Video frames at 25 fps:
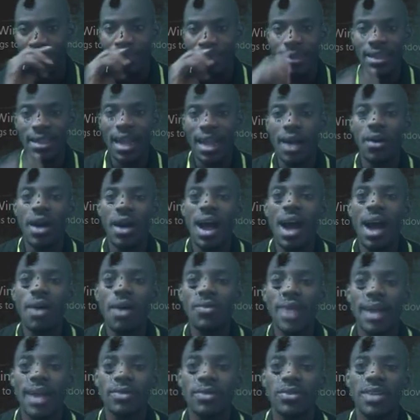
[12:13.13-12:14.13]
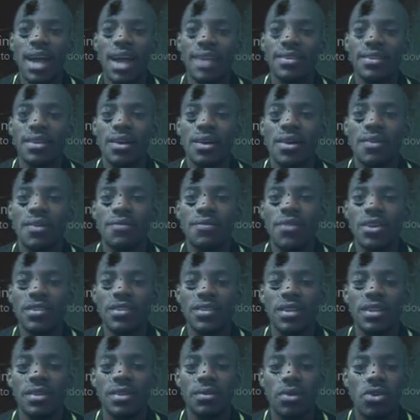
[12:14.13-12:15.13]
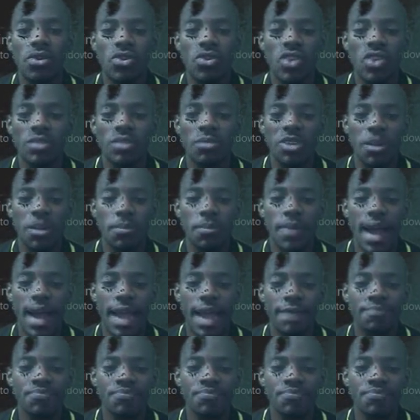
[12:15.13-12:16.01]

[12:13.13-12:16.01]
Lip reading: Now how will I do that? First thing, cross multiply.